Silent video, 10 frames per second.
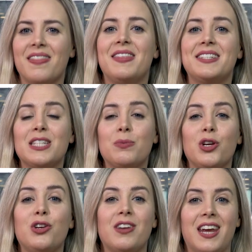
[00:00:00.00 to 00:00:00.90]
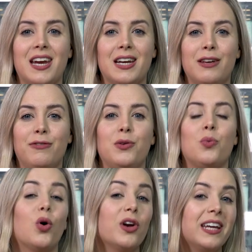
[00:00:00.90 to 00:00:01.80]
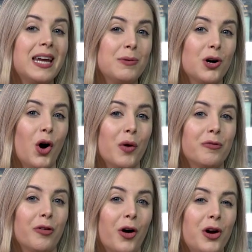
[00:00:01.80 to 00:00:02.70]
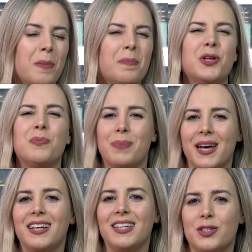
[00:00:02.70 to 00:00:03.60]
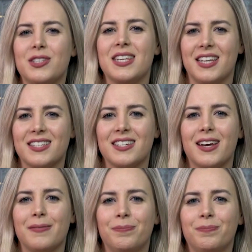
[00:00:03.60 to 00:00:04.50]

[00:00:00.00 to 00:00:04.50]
This is what you need if you want to keep your home phone, but you barely use the internet.